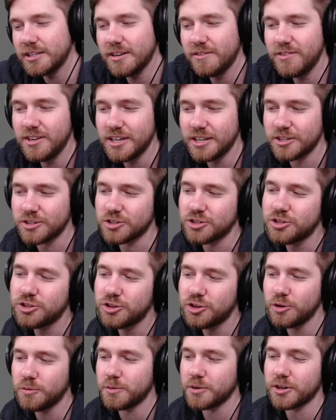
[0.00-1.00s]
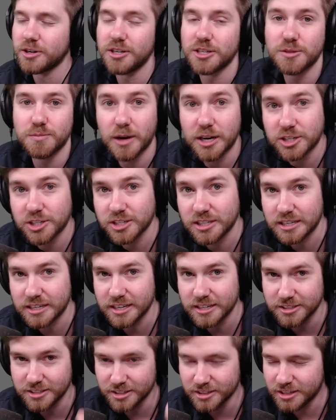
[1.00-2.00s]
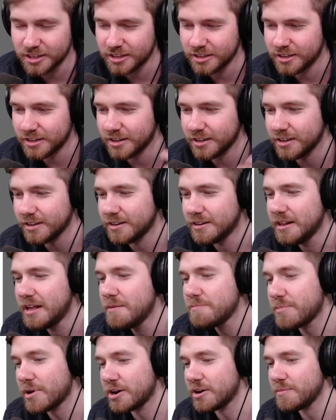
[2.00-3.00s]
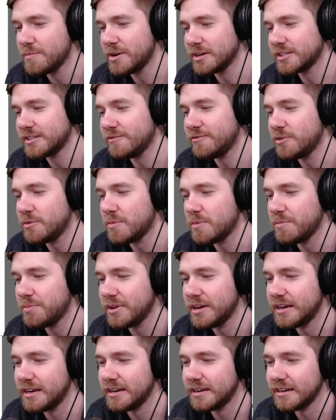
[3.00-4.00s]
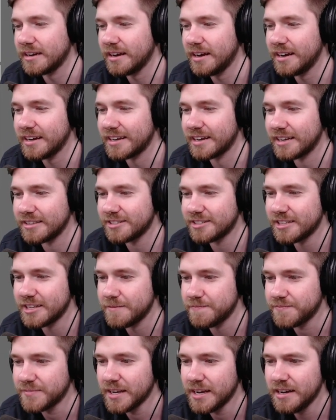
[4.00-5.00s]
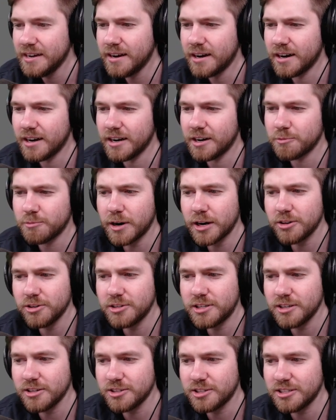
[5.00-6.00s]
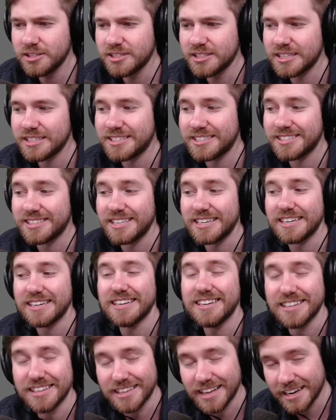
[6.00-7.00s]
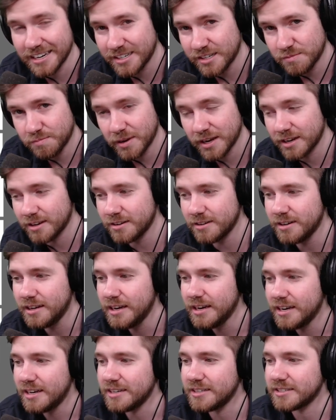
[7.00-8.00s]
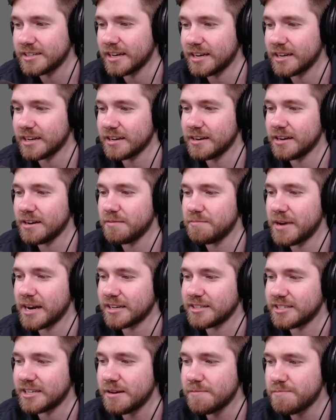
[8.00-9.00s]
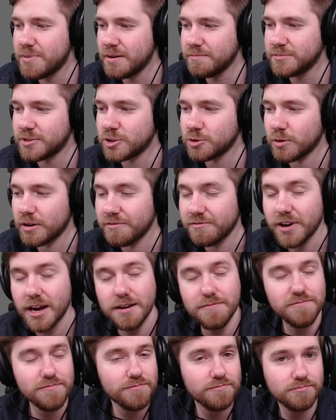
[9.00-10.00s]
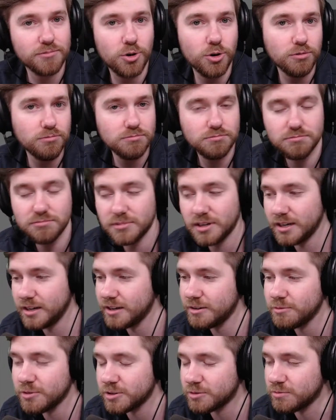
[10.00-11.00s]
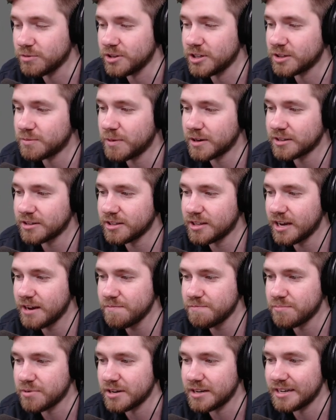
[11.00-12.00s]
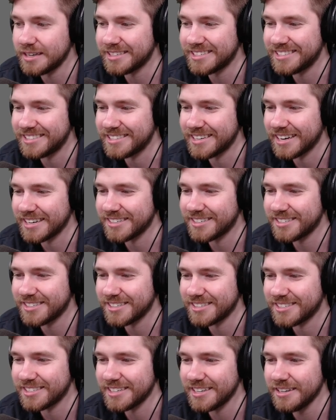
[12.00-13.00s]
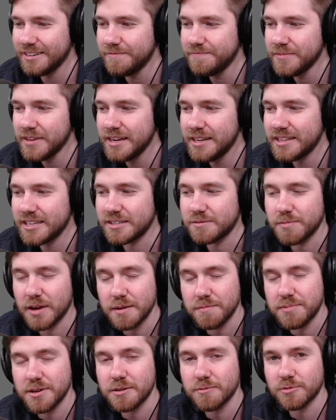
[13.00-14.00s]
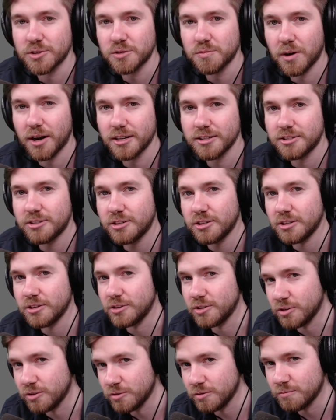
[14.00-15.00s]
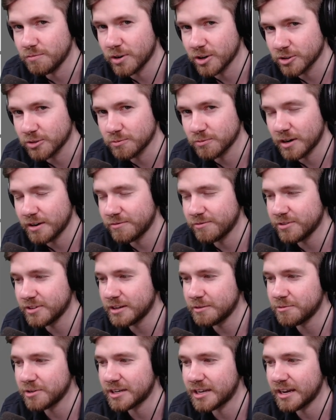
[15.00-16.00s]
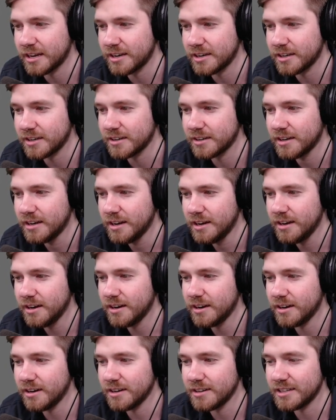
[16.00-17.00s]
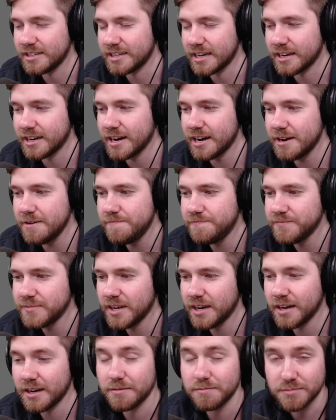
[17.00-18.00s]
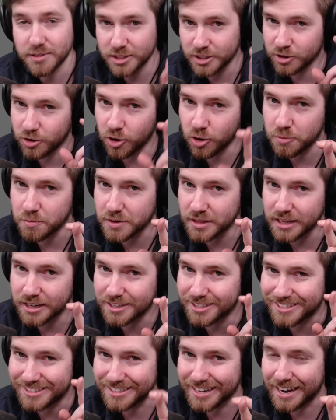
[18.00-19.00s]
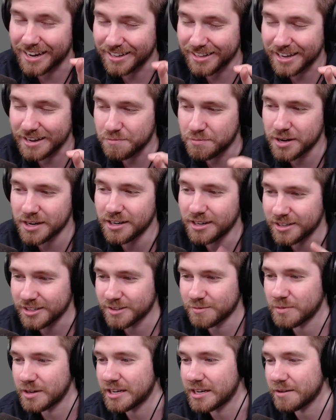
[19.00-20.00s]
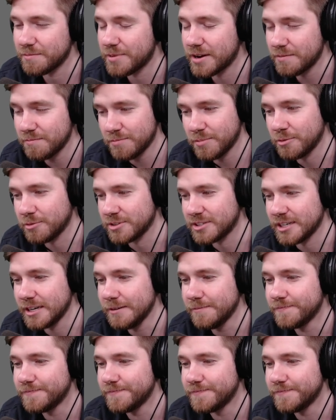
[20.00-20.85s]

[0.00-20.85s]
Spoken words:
of it is super good, especially against the Predator bugs if you've been playing against them. Regular Diligence, this is the light pen, is getting a magazine bump to 25. Cool. I wasn't really expecting that, but it's nice to see. This might be in response to the new marksman rifle that we're getting, the Deadeye. I'm still hoping that it's not light pen and it's medium pen, but we'll see.